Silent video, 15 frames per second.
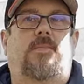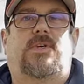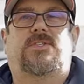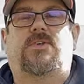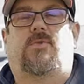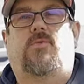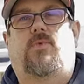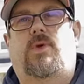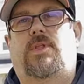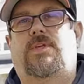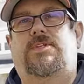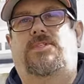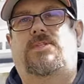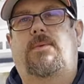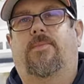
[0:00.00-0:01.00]
Makes it
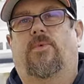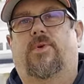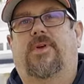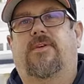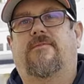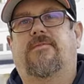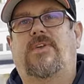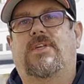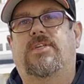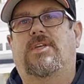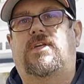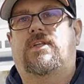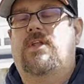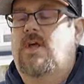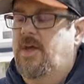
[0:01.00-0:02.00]
really simple and
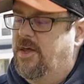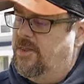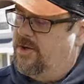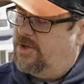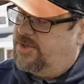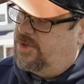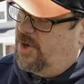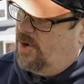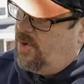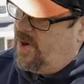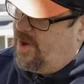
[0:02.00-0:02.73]
convenient. There's no